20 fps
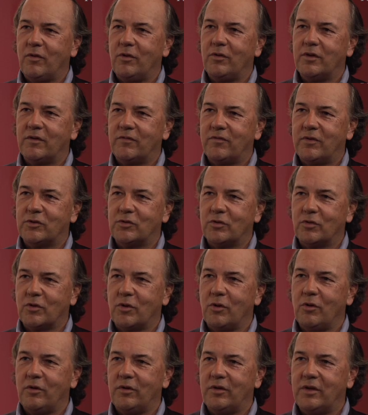all the official
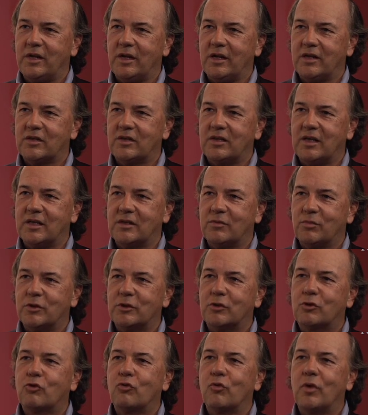gold of the United States
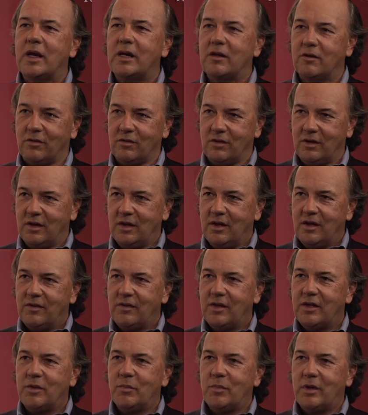was greater
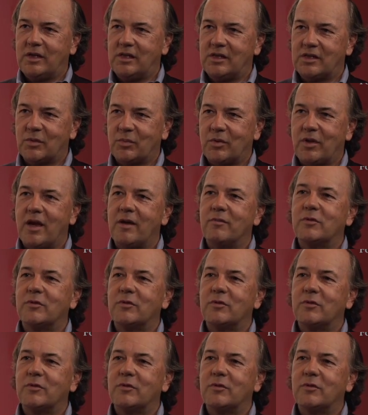than the money supply.